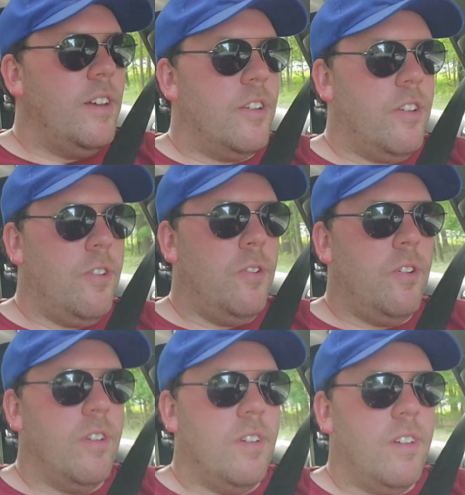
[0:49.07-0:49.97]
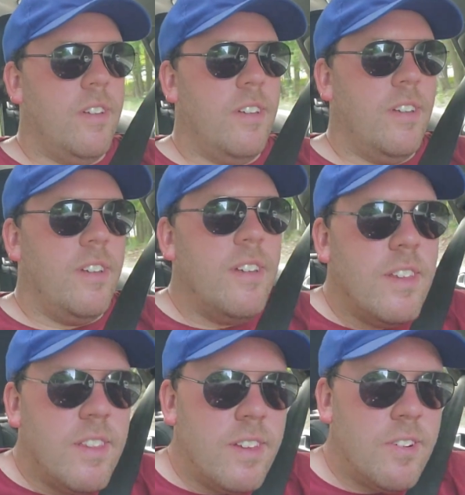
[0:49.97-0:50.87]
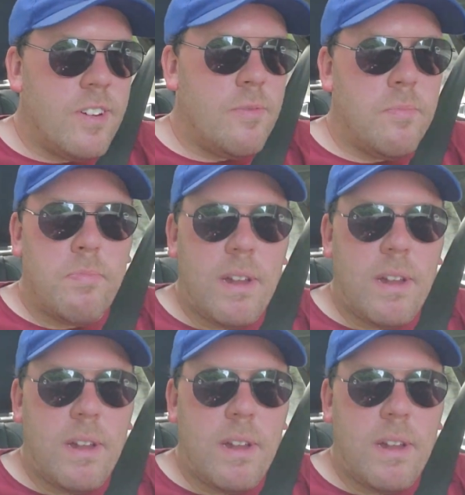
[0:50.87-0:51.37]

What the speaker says: So there hasn't